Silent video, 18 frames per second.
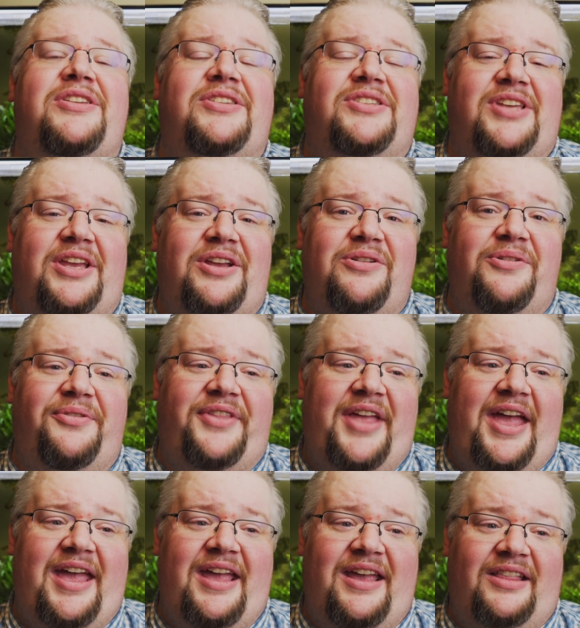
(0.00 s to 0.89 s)
single
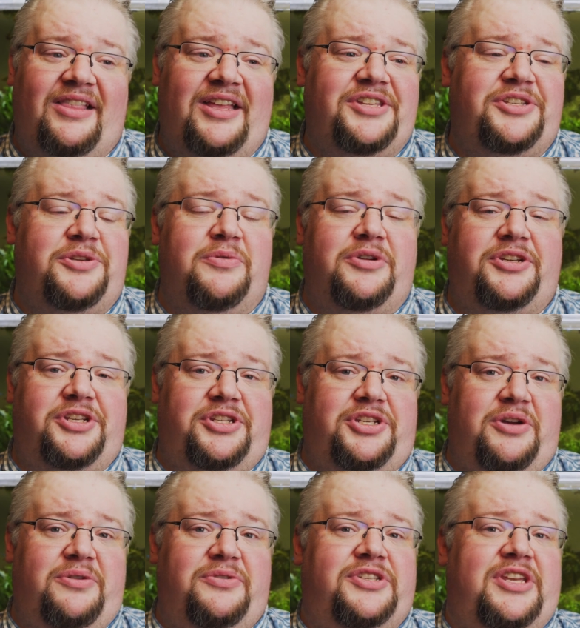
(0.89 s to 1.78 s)
day unless you were to
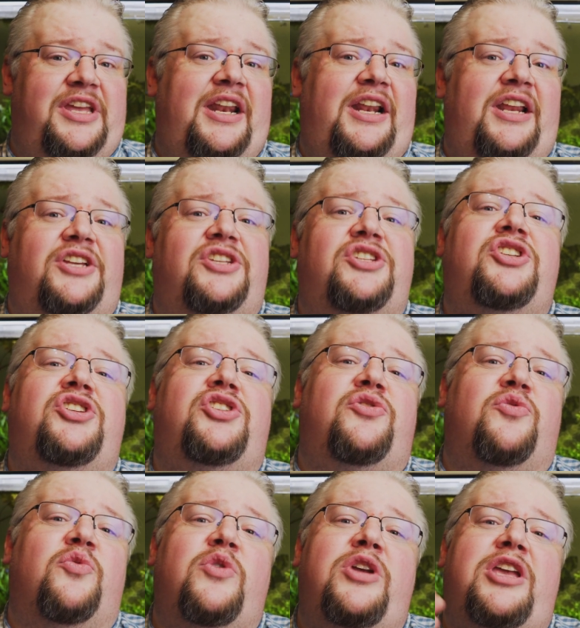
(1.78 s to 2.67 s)
dose in an
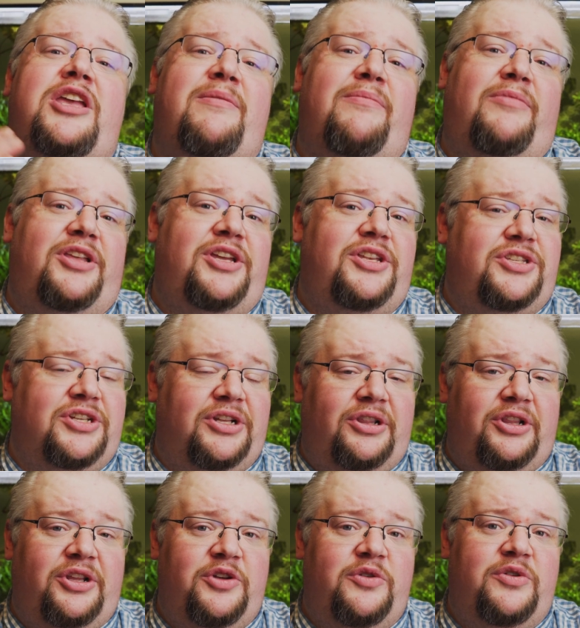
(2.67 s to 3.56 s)
extremely
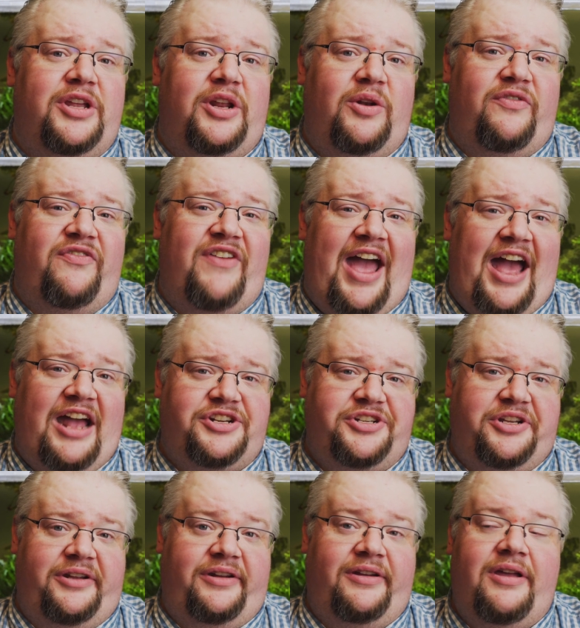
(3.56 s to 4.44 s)
diluted
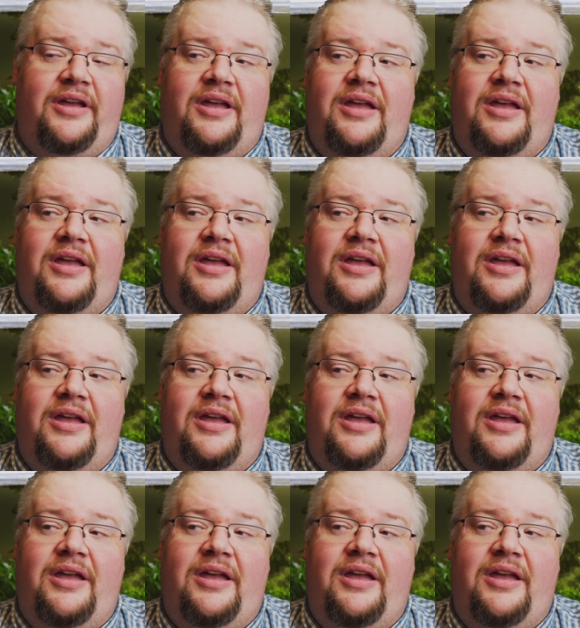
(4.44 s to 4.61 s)
fashion